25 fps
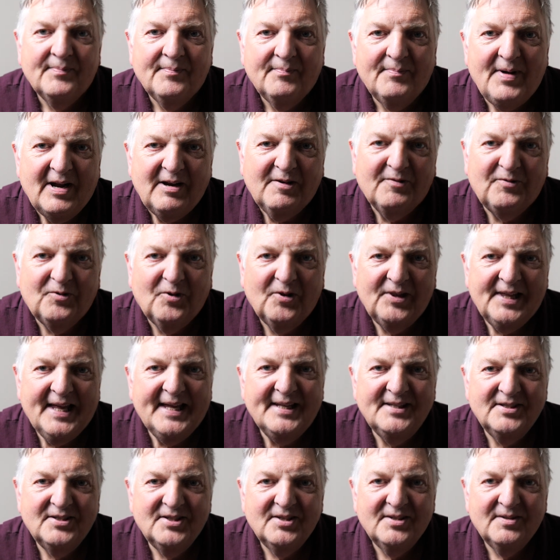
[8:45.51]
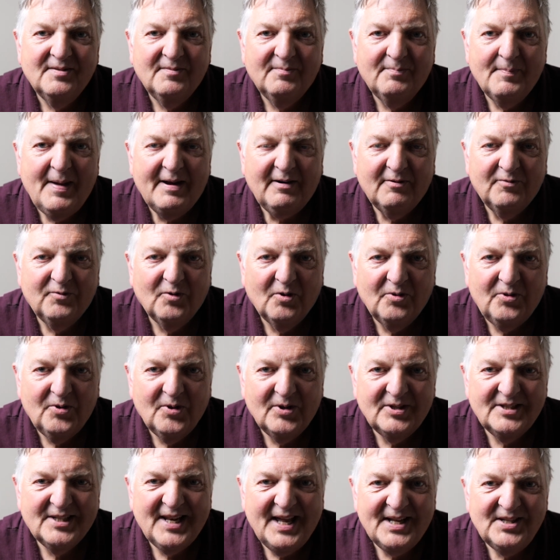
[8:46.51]
Micro Four, lens, Micro Four
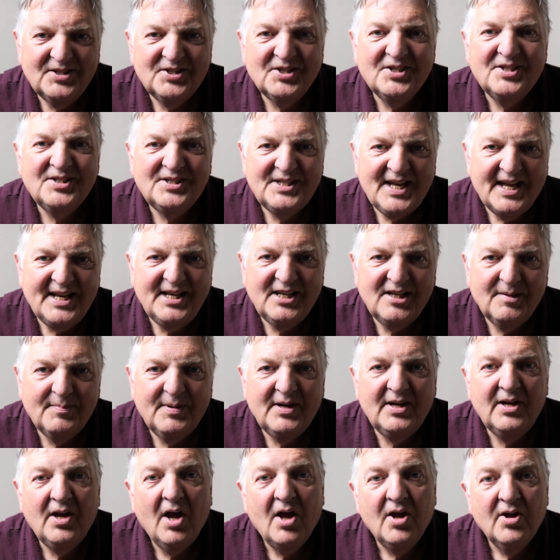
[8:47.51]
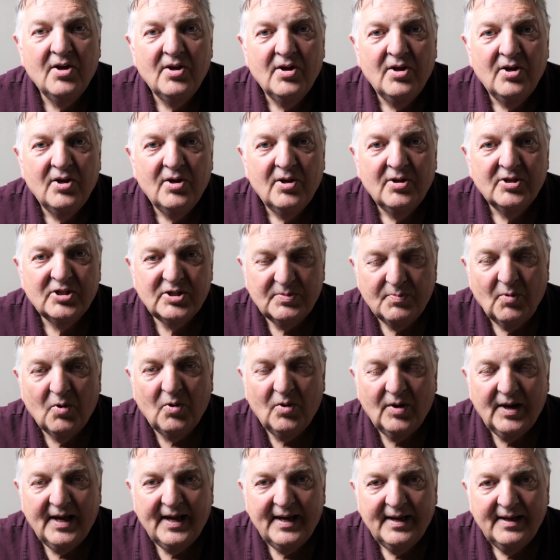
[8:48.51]
Thirds lenses tend to be
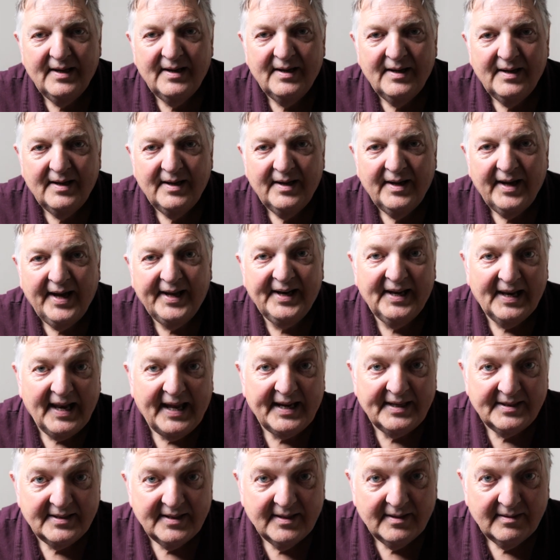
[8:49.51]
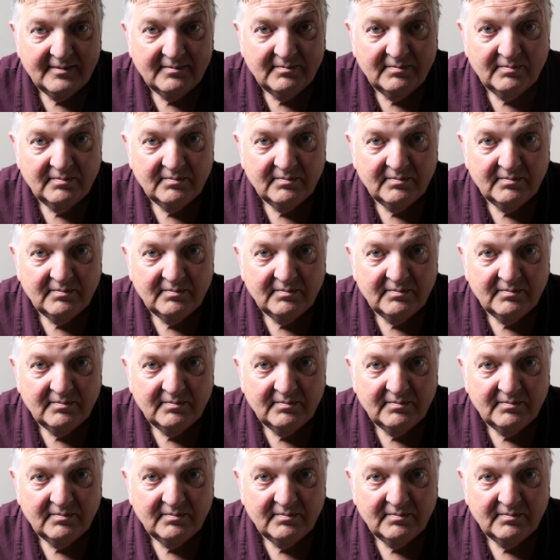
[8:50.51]
smaller and lighter.